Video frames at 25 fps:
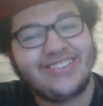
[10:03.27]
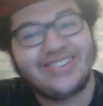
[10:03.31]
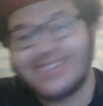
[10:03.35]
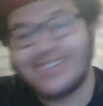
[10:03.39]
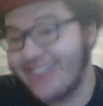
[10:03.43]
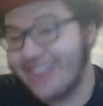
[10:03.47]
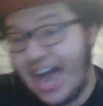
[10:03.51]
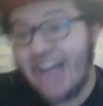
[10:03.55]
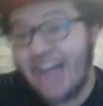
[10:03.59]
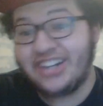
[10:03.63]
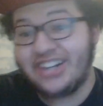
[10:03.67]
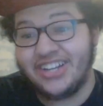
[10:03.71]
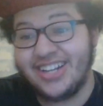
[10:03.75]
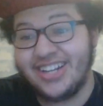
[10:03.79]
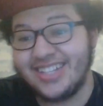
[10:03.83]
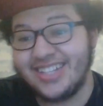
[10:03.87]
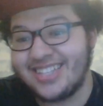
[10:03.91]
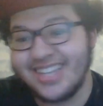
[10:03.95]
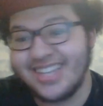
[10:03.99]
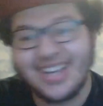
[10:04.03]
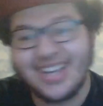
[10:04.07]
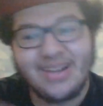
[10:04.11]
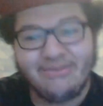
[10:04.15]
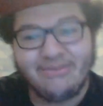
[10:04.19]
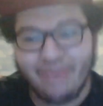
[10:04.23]
I didn't.
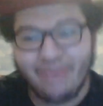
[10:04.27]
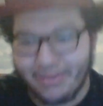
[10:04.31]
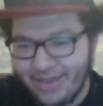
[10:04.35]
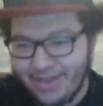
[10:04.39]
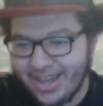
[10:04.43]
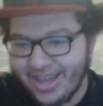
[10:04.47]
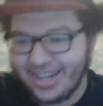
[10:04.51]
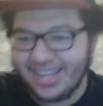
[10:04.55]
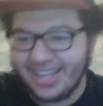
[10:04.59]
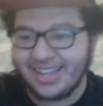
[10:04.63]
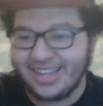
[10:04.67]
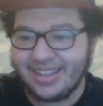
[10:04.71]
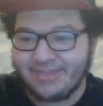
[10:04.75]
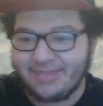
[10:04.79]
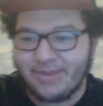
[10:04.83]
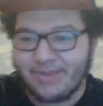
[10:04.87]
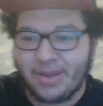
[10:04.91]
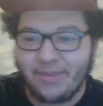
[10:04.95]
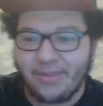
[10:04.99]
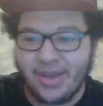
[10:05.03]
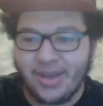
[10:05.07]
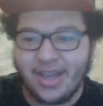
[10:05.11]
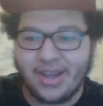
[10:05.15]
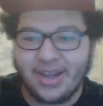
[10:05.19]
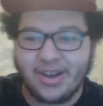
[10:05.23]
My man, he, my
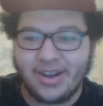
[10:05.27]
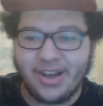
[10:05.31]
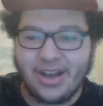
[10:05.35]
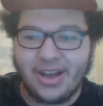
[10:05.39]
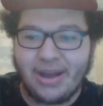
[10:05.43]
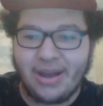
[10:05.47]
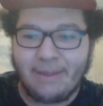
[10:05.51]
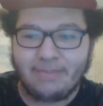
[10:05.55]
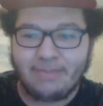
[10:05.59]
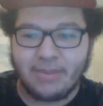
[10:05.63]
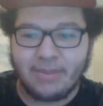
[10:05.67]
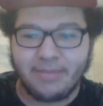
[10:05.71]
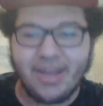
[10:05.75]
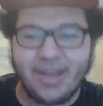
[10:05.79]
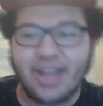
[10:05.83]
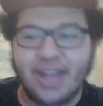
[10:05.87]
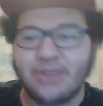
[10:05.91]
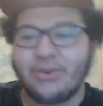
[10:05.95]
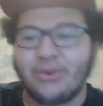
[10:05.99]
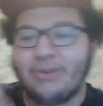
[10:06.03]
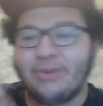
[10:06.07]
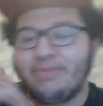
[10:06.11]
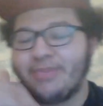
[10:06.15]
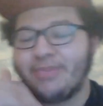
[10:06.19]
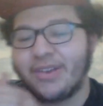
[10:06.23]
man, um,
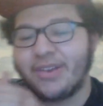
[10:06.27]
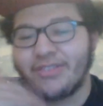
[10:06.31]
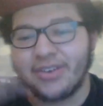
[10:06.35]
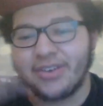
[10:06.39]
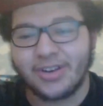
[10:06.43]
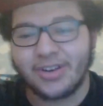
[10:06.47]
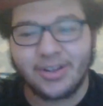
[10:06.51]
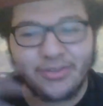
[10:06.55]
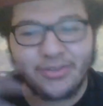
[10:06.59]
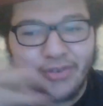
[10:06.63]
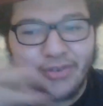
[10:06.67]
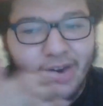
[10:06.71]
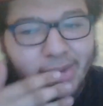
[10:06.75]
Emmanuel a friend, good friend